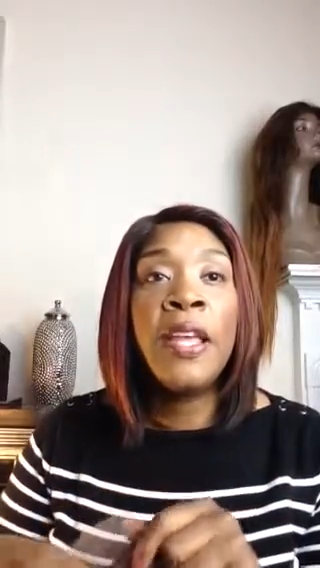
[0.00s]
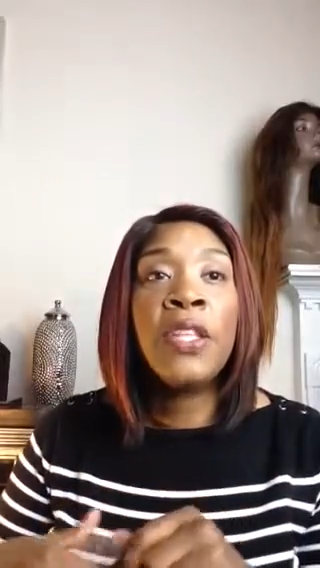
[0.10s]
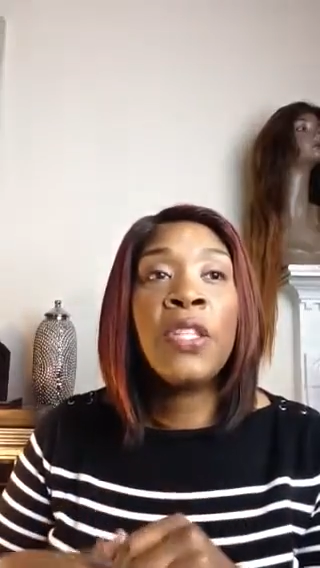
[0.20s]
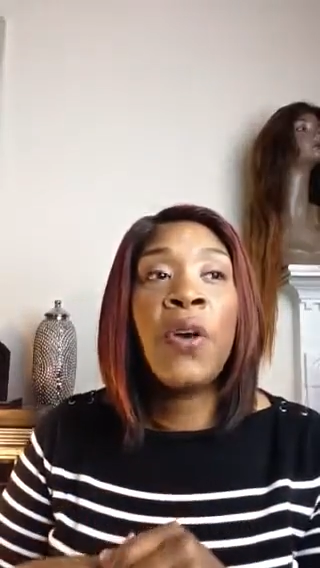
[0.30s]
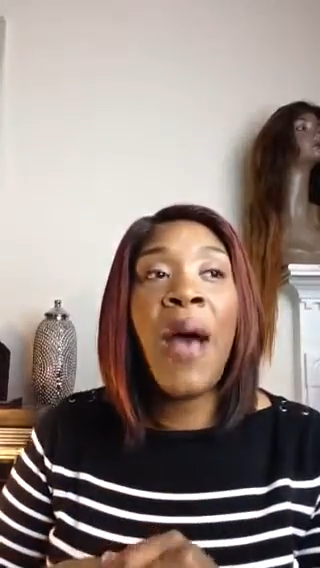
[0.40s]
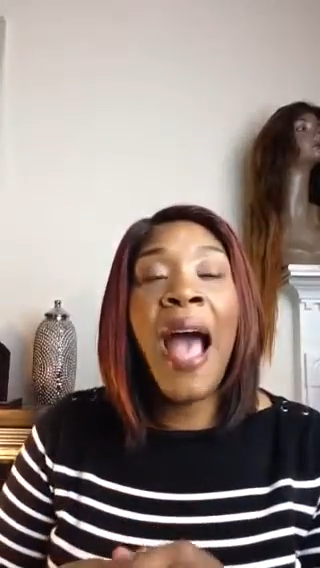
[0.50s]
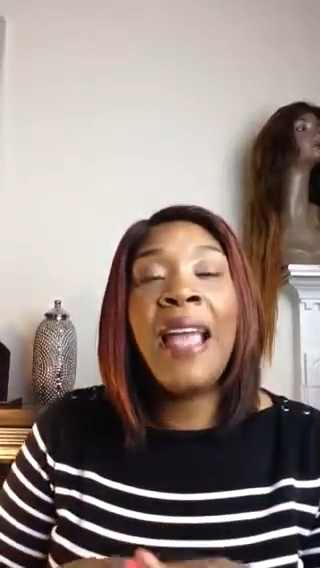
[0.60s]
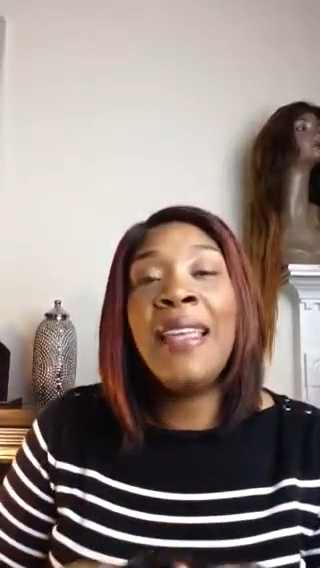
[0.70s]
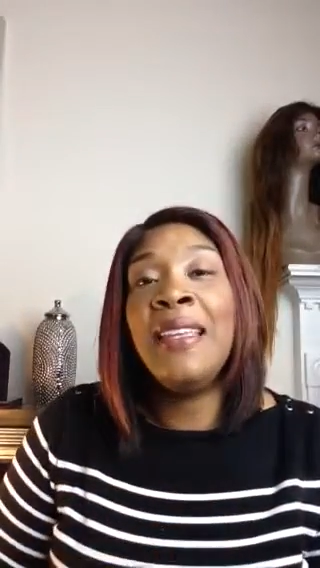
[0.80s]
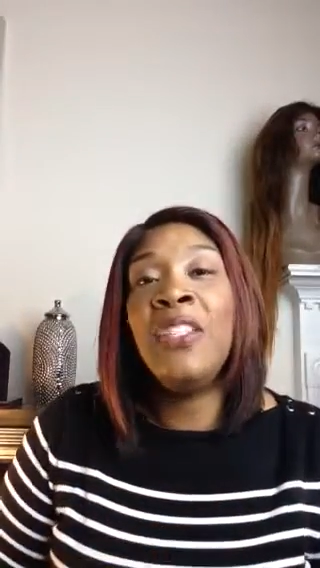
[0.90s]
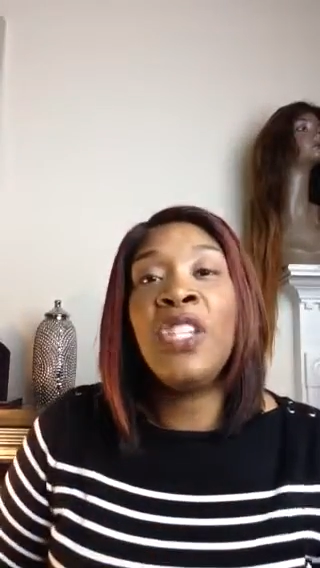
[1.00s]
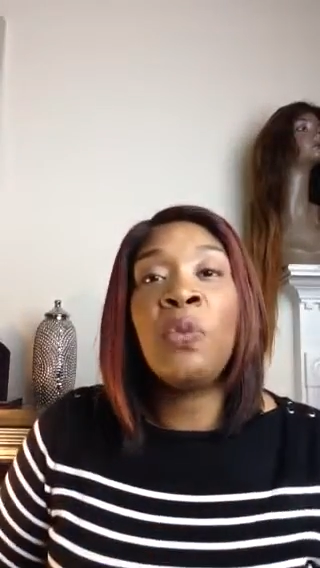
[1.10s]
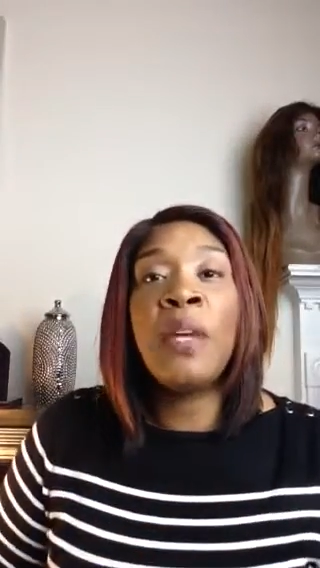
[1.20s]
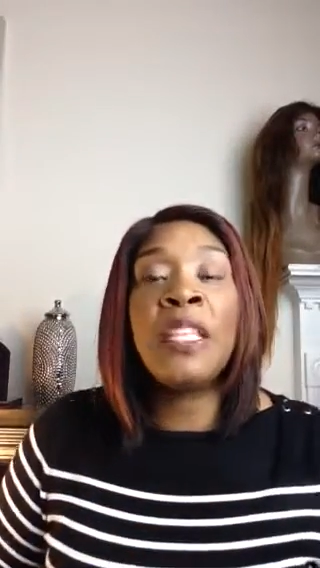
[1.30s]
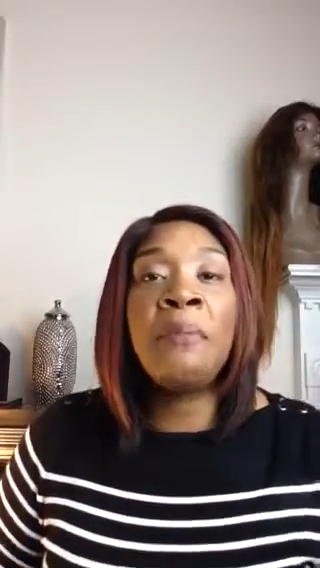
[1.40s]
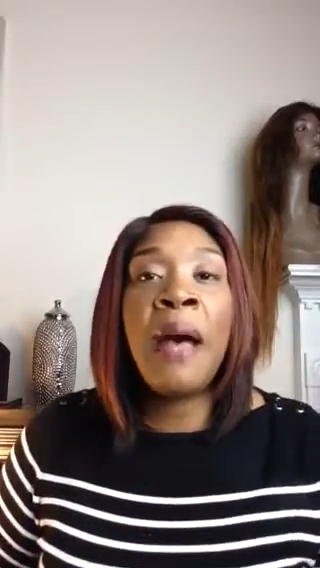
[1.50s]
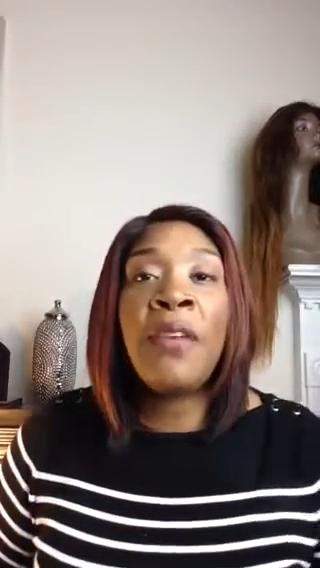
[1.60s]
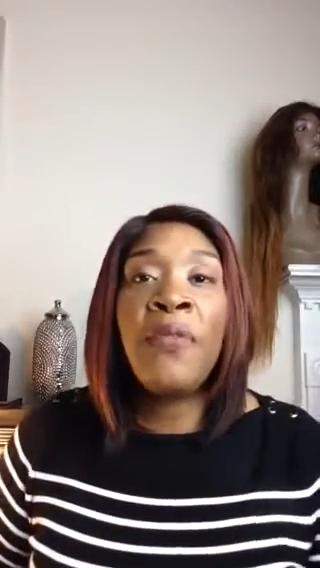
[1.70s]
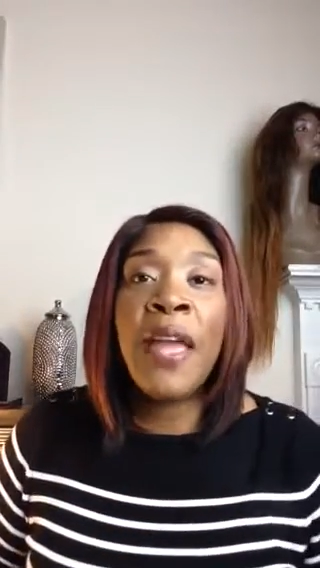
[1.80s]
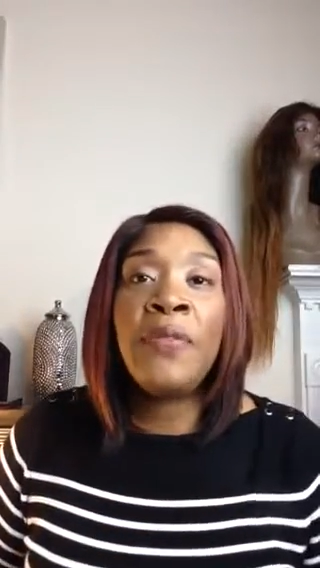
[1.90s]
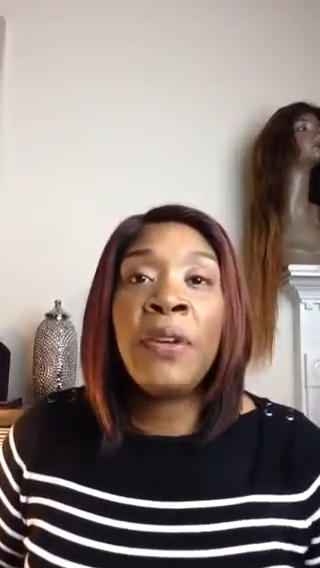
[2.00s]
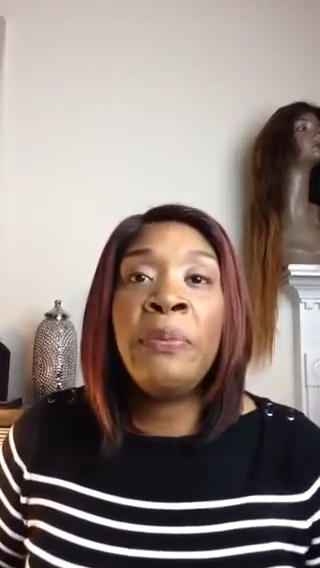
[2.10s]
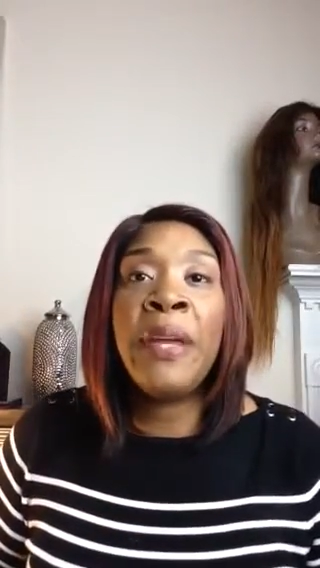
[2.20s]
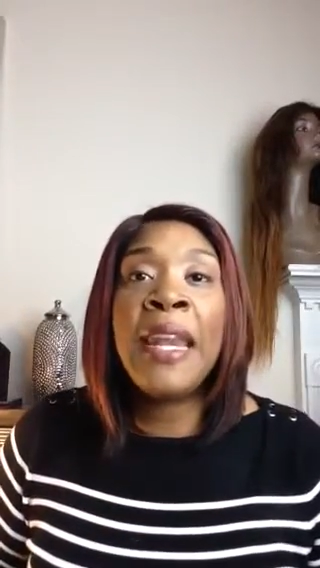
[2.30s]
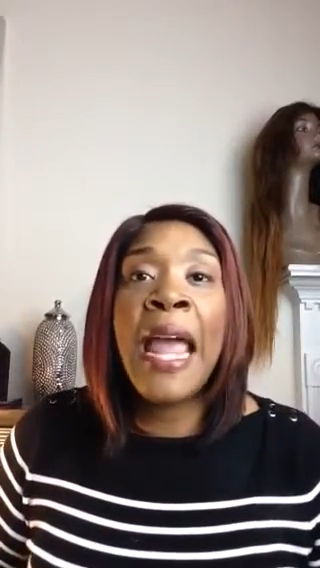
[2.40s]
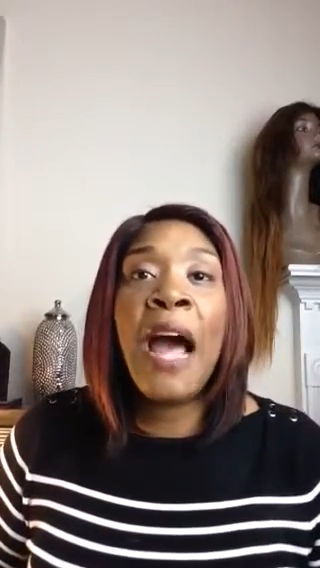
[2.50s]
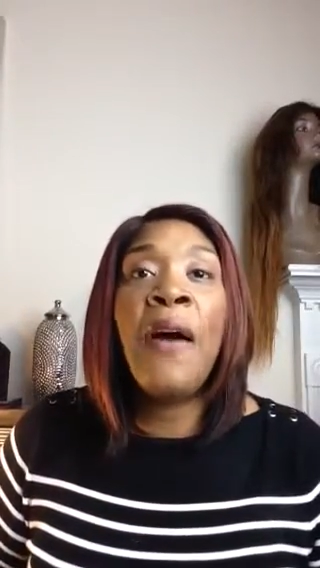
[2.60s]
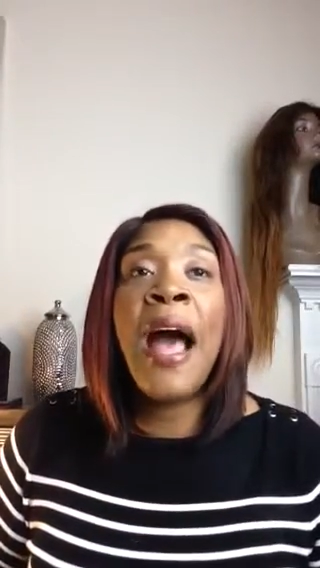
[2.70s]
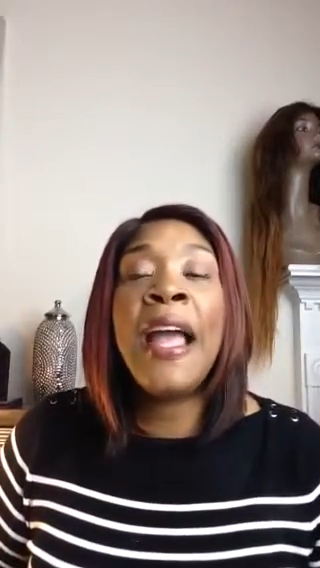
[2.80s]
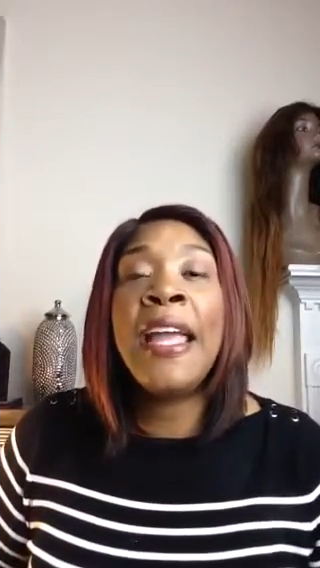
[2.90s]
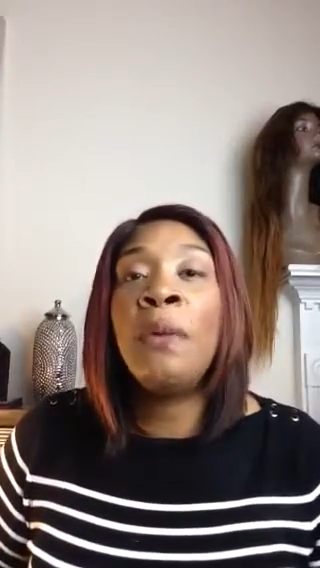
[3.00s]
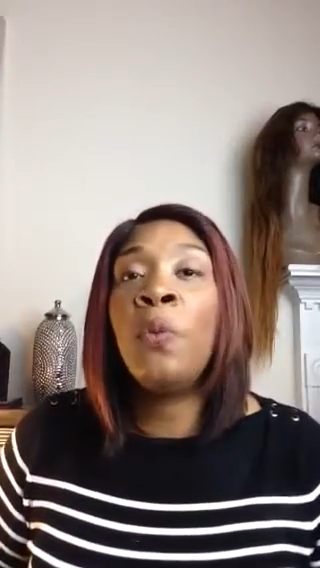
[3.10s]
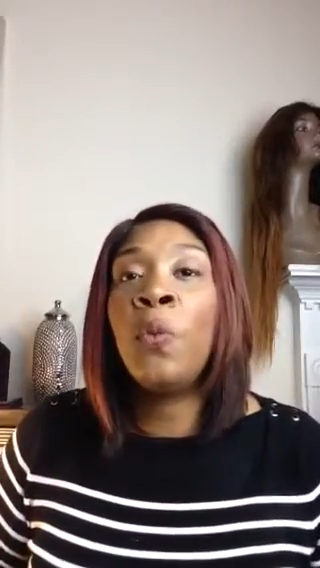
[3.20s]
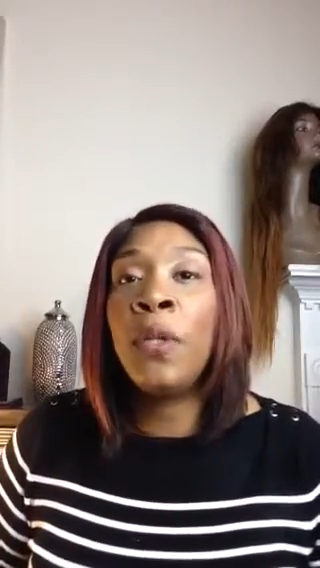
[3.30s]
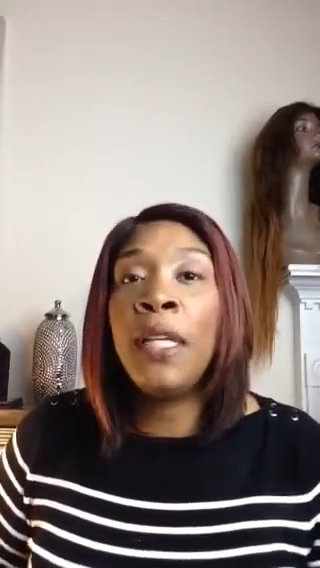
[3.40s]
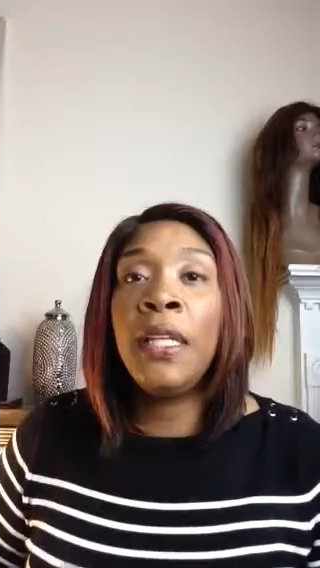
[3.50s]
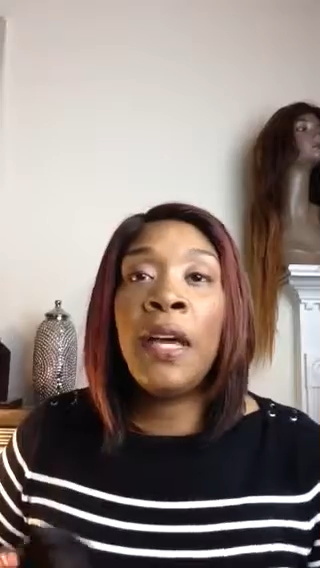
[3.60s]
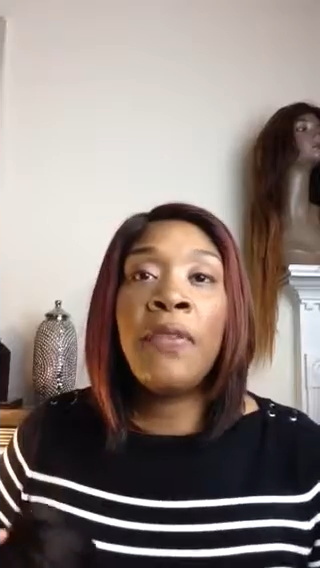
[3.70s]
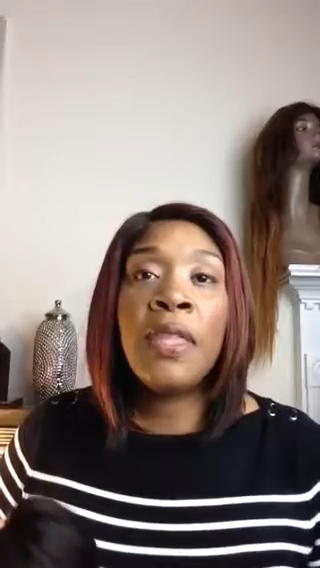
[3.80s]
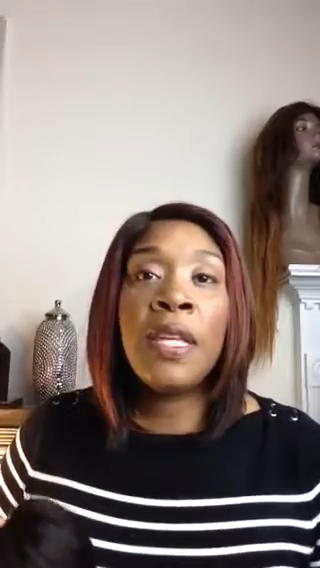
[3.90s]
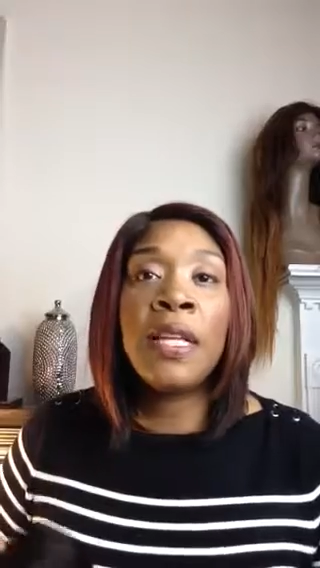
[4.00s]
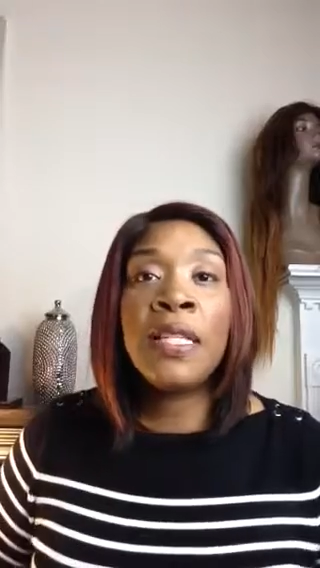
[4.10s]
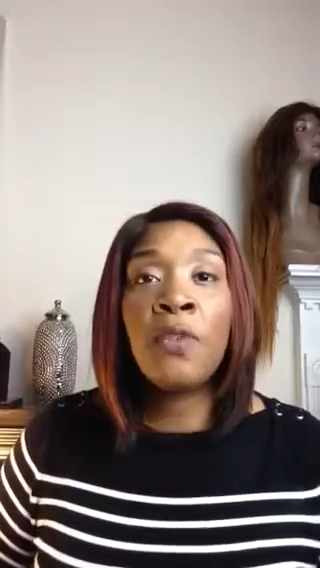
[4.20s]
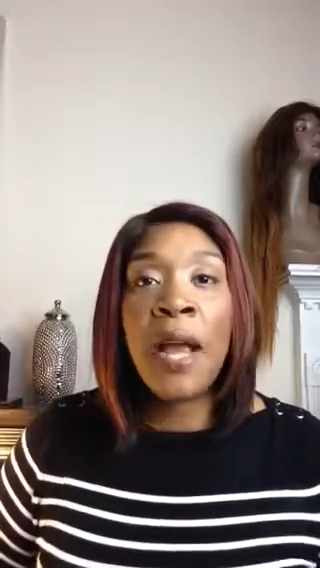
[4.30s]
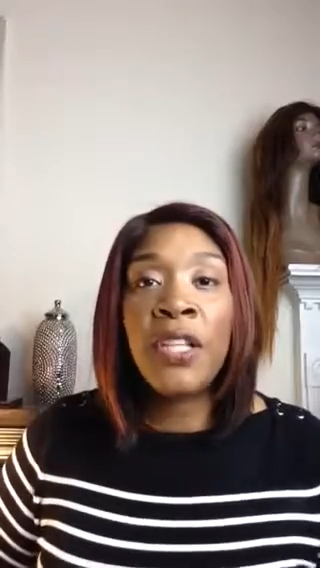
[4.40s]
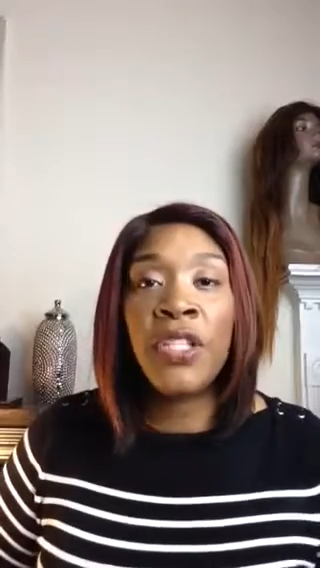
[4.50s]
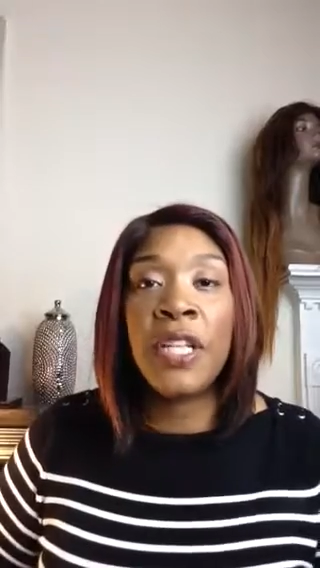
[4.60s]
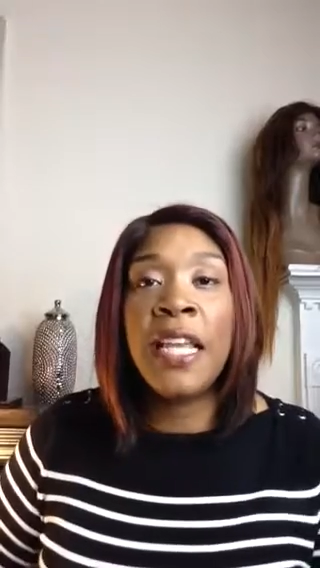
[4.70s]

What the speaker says: So it just wasn't my favorite, but now I am really loving the construction.